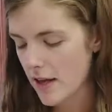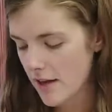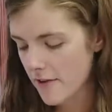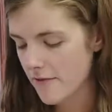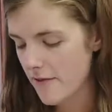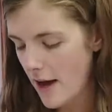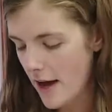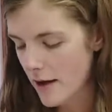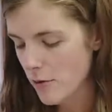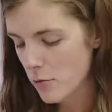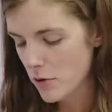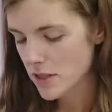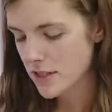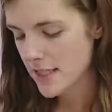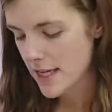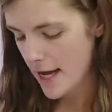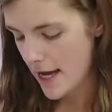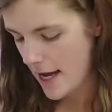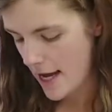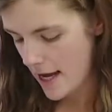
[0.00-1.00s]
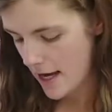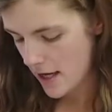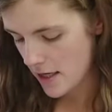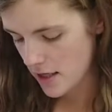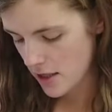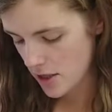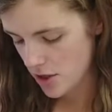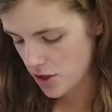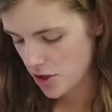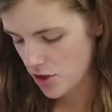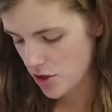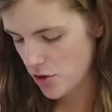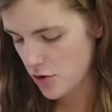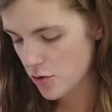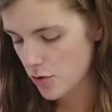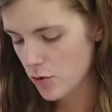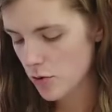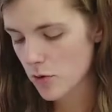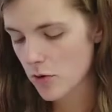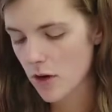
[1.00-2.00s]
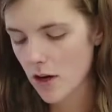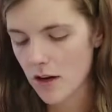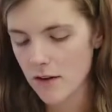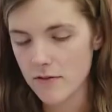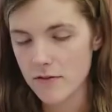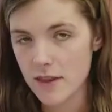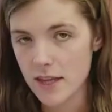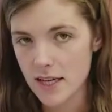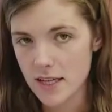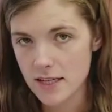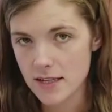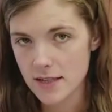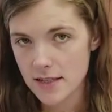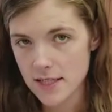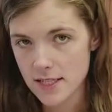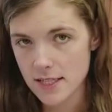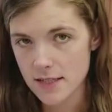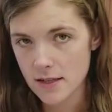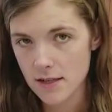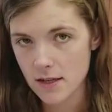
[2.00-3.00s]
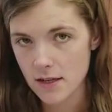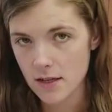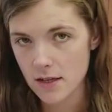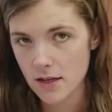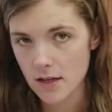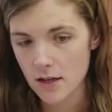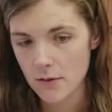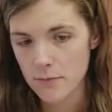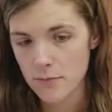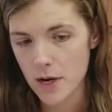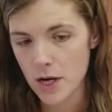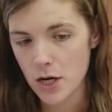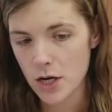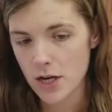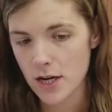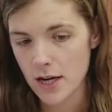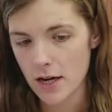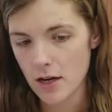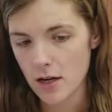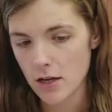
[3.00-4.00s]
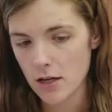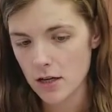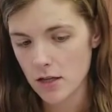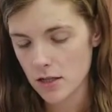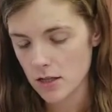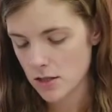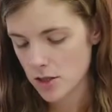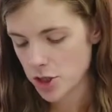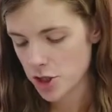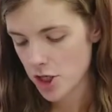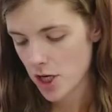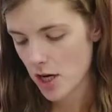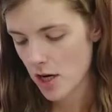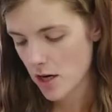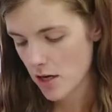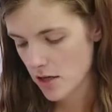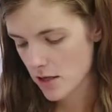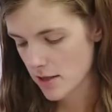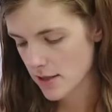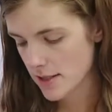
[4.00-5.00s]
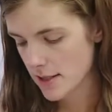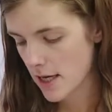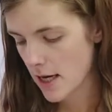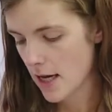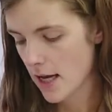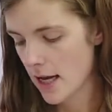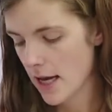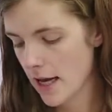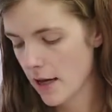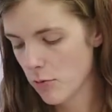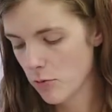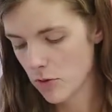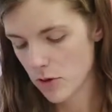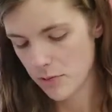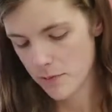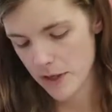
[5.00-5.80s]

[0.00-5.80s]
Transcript: if I were to add 2 of these marinara jars, it would